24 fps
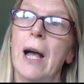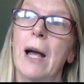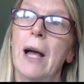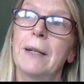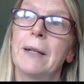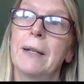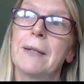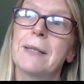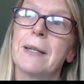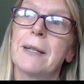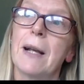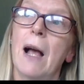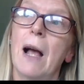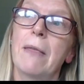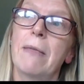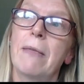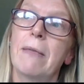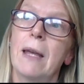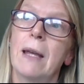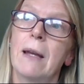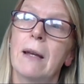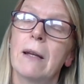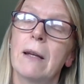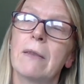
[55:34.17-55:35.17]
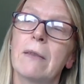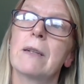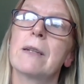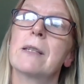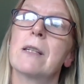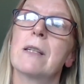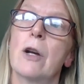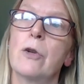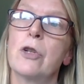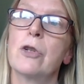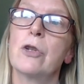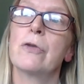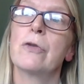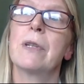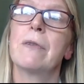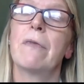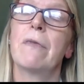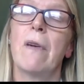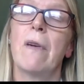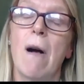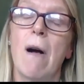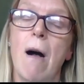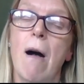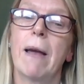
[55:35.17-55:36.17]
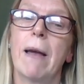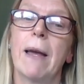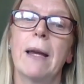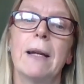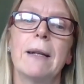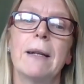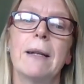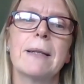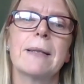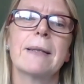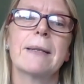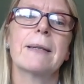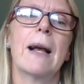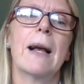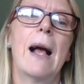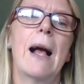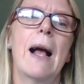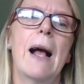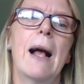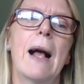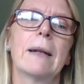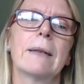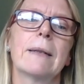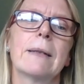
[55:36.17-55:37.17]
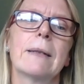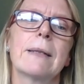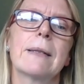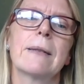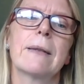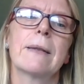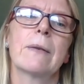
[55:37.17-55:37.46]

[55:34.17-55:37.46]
and I think the social divides and